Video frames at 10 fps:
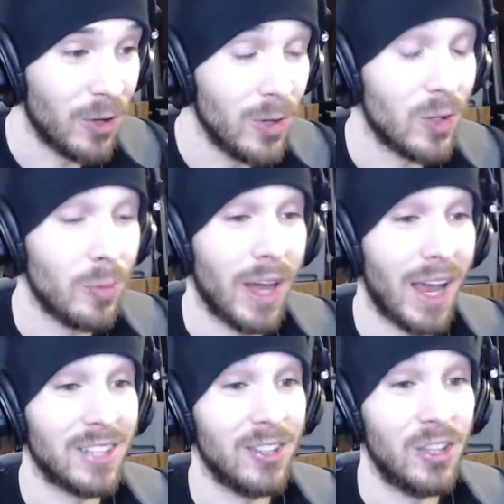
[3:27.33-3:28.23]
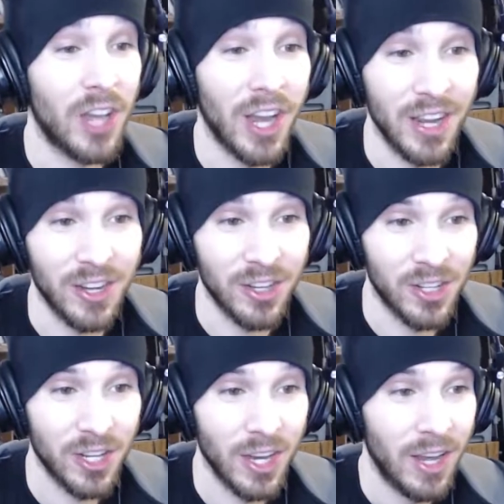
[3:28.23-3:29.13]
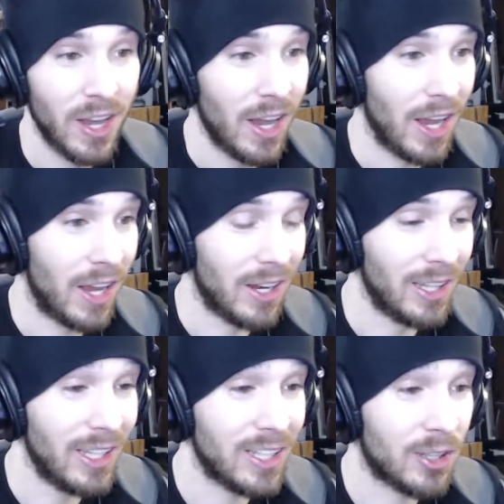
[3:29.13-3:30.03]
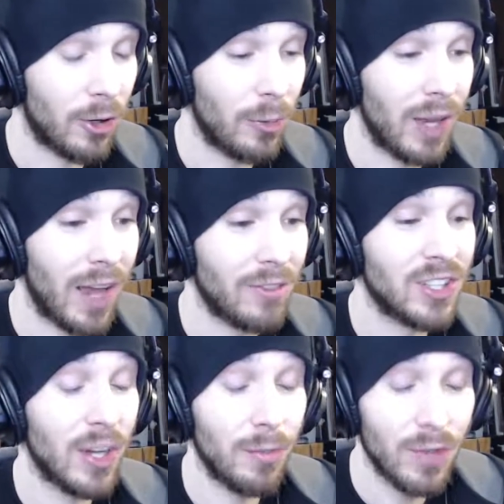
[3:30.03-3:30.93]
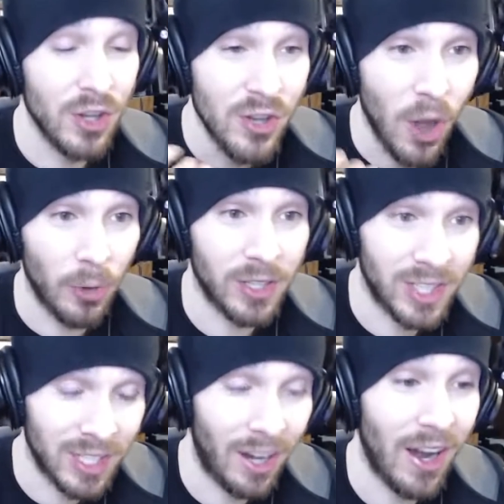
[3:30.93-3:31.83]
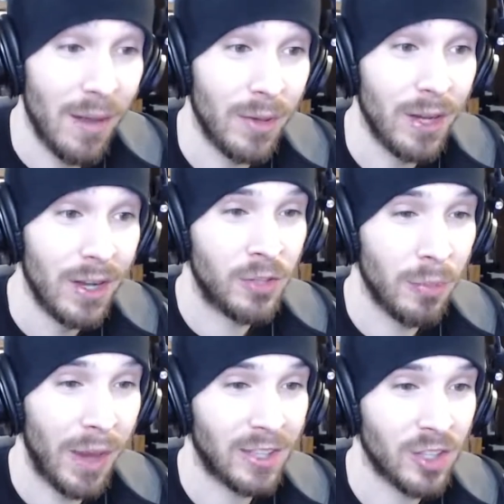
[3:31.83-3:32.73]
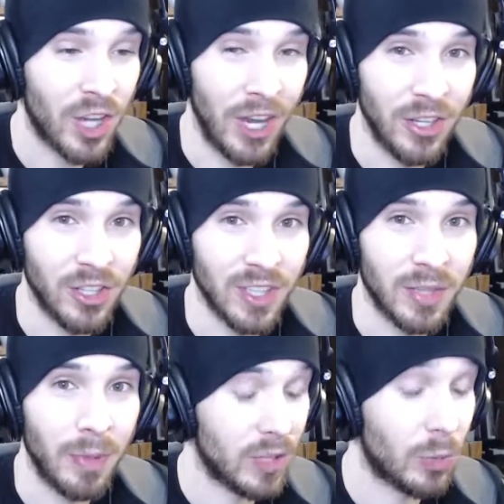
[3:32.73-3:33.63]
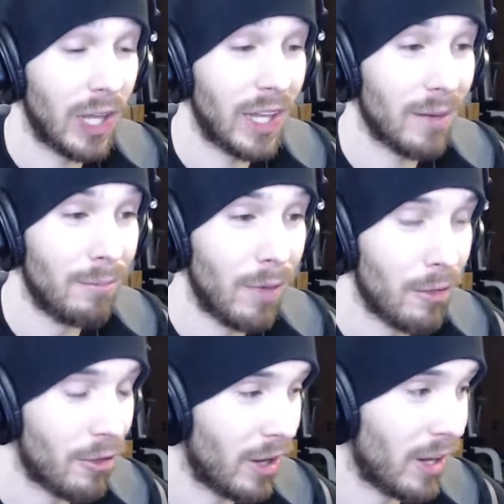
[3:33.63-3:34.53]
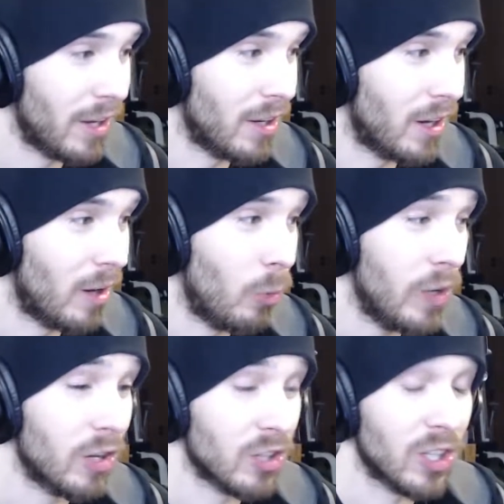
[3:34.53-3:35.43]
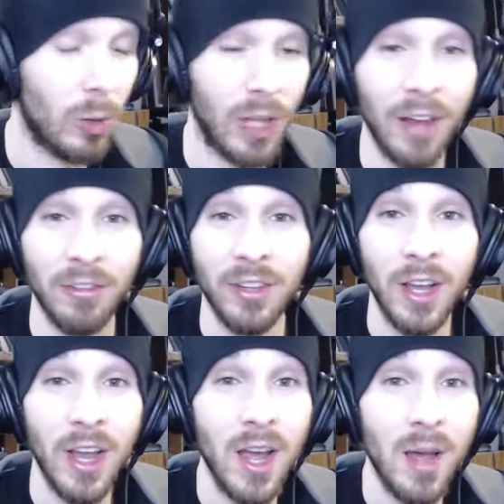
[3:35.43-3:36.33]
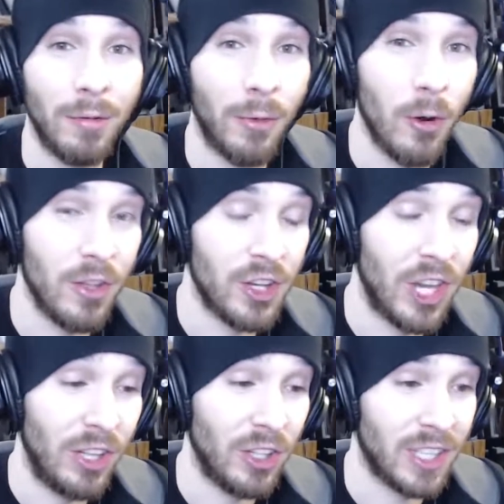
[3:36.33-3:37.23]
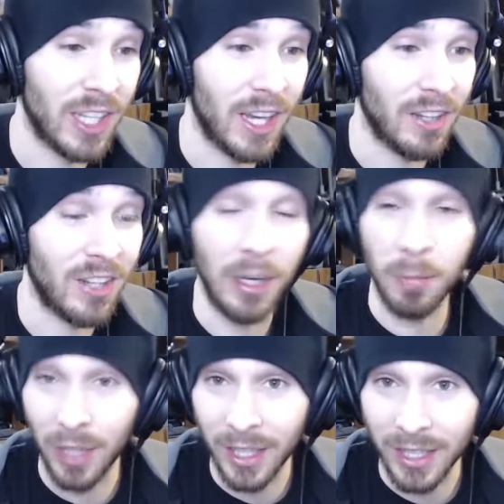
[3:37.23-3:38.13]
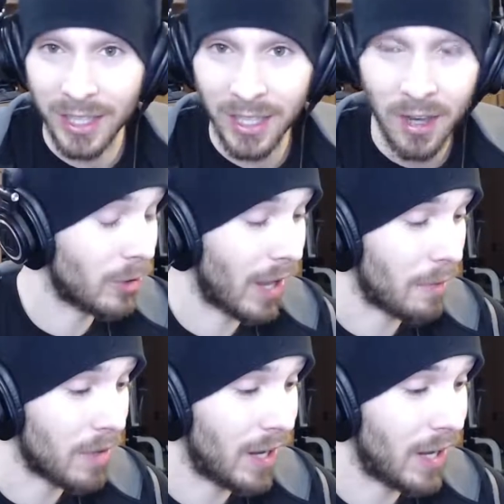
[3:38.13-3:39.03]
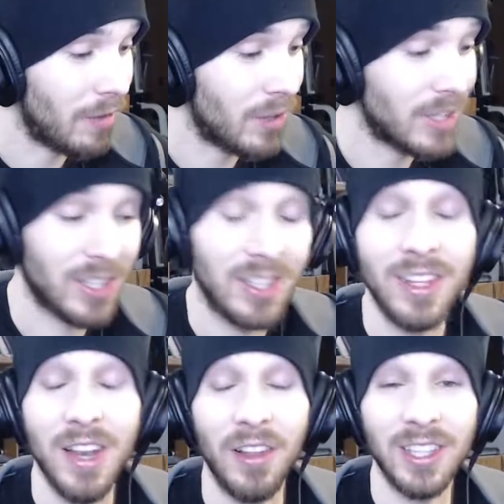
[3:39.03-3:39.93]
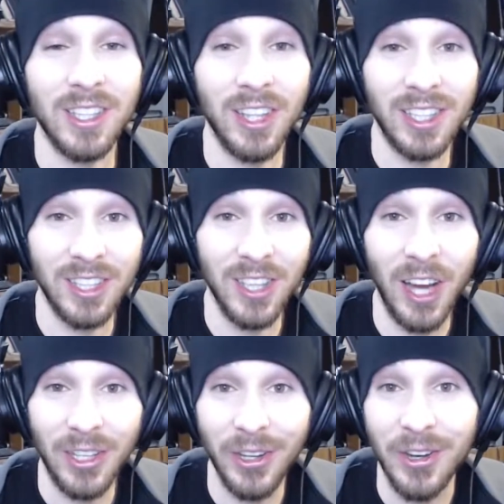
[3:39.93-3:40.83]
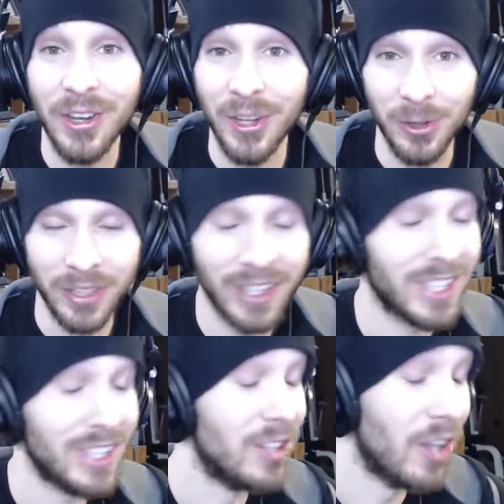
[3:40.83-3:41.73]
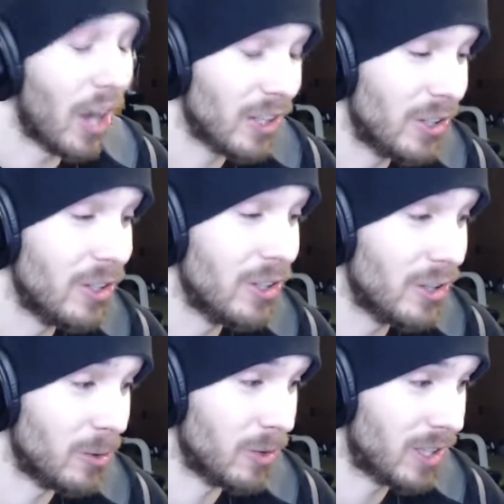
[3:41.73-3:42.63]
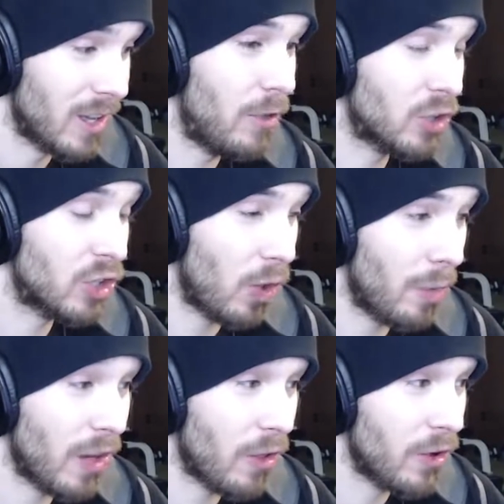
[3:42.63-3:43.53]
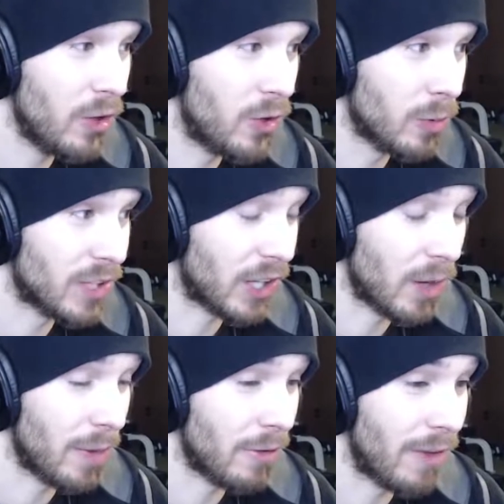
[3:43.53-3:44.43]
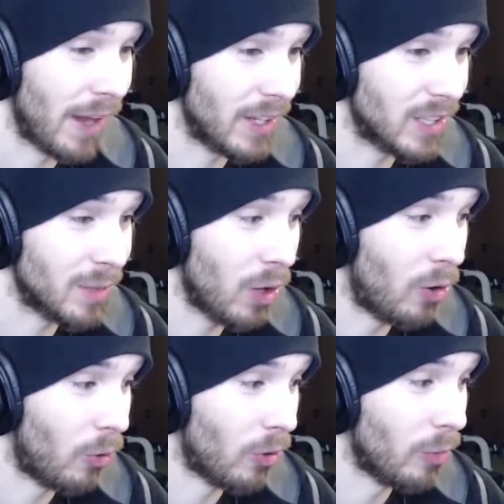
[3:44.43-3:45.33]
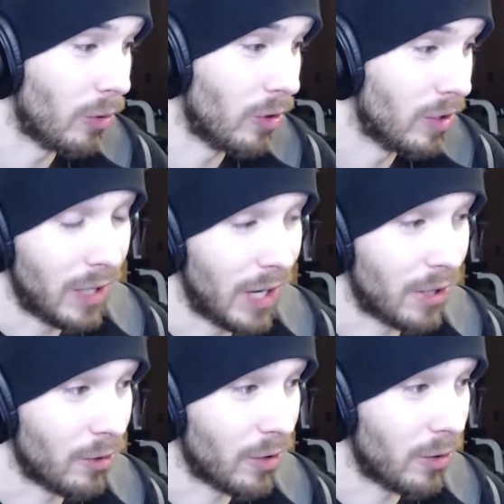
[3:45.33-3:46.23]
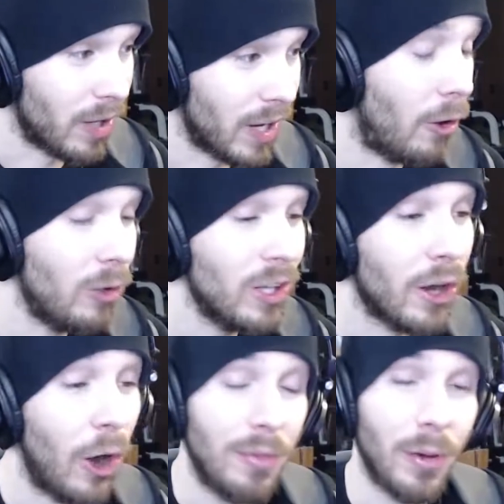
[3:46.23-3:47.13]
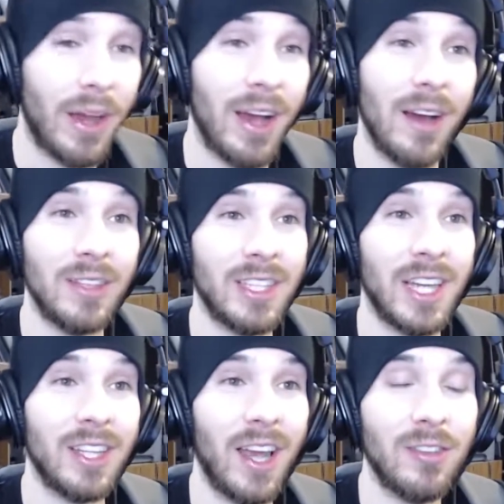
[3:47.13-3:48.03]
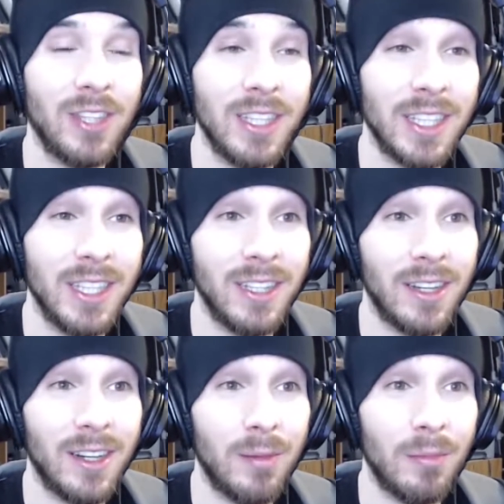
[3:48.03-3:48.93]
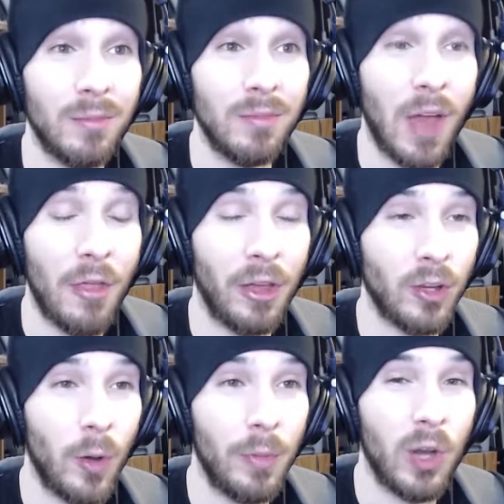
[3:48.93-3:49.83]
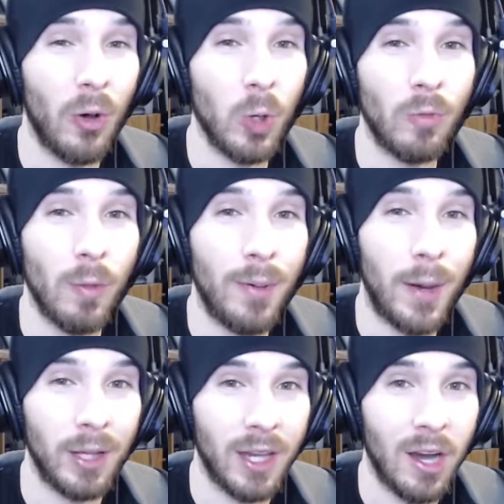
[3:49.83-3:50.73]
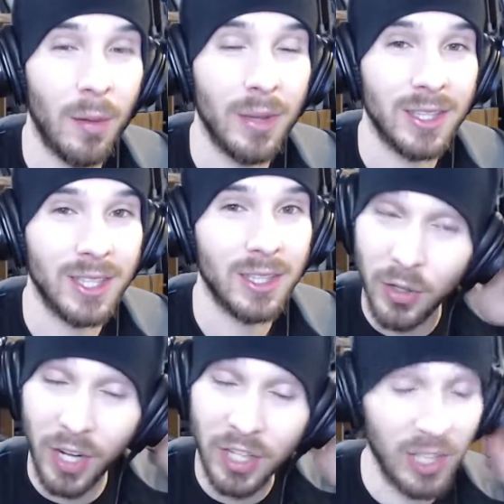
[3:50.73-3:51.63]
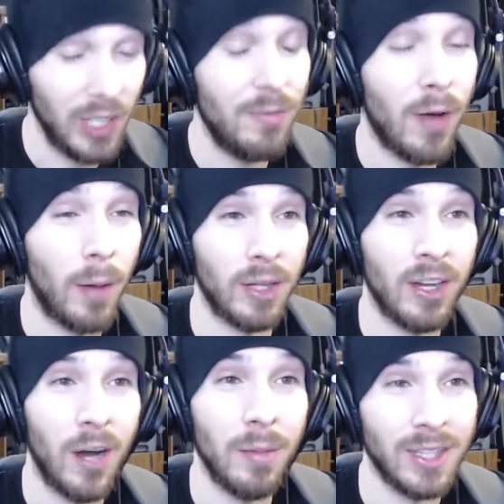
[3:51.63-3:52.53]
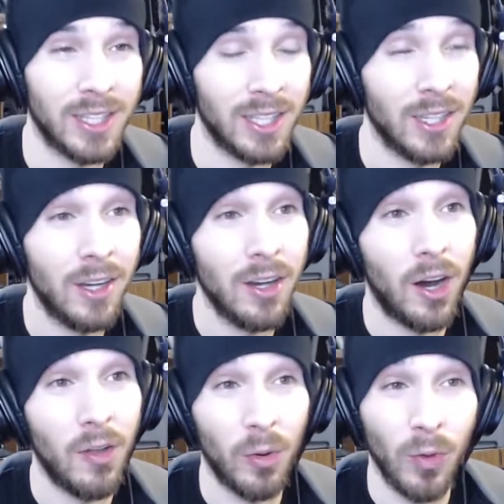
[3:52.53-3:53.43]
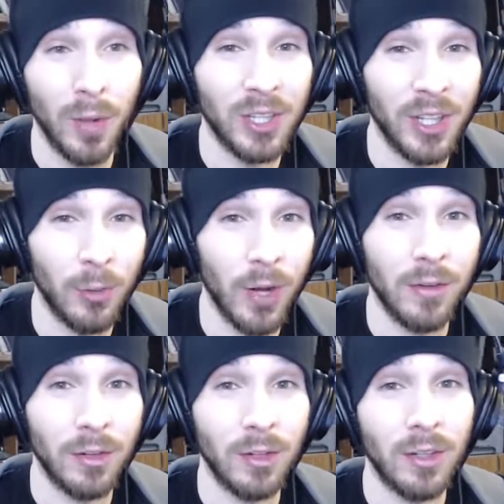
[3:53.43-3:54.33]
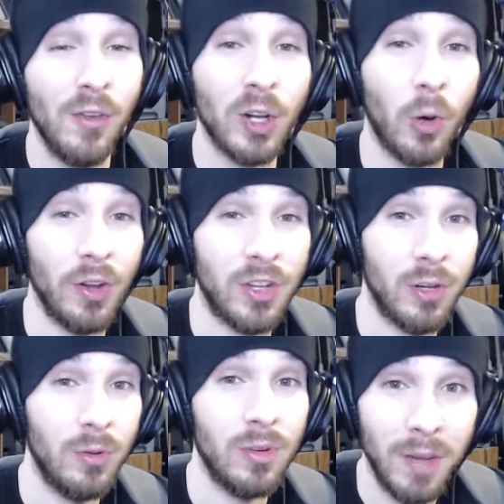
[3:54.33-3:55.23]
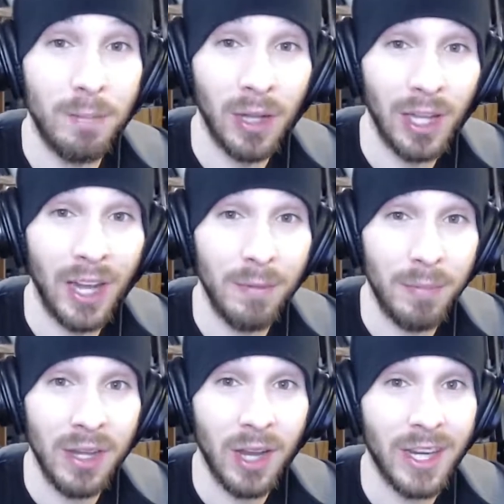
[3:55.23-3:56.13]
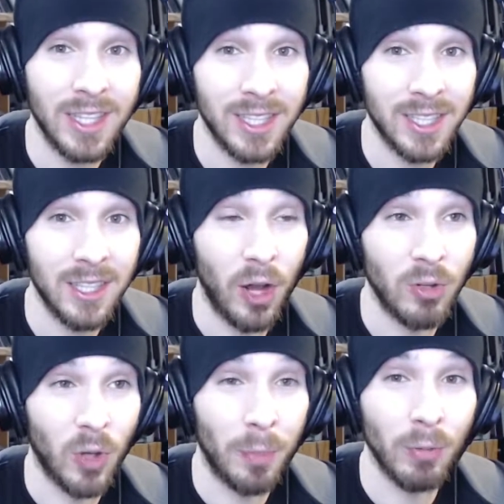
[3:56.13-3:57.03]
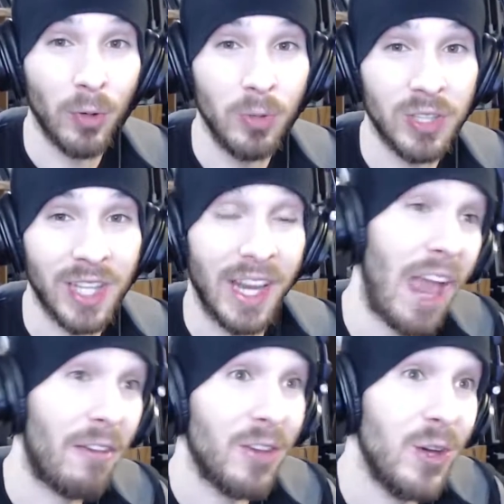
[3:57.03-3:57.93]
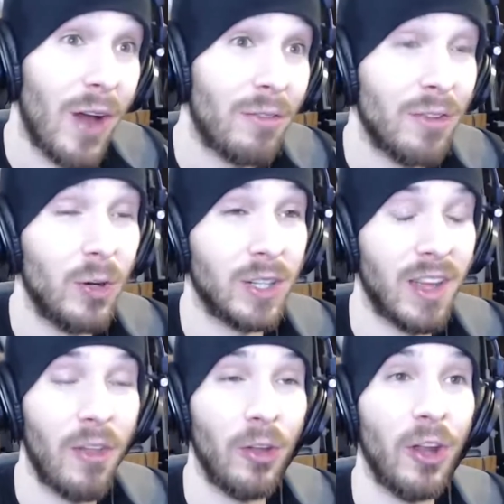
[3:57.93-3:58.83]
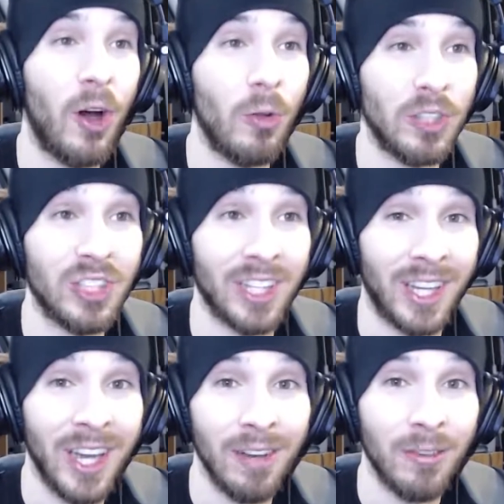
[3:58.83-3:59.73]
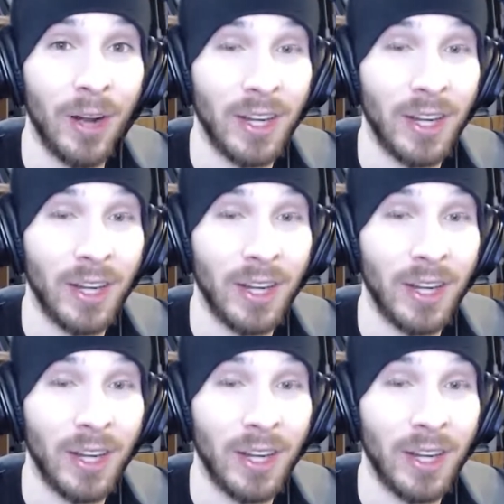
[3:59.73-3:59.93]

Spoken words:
of YouTube has to change. And at least we have some notice time to make the changes, because we've got like a month and a week or so left before the changes take place. So yeah, this is not good news. This is not good news. And there's so many other YouTubers that are gonna be affected. It's gonna be horrible. I don't know. The only hope that we have is that the FCC, I think they'll be going over public comments. You can actually leave public comments on their website or whatever. If you're going to, be polite, be nice, you know, don't be rude, just like F you, because then they'll know, oh, it's just a kid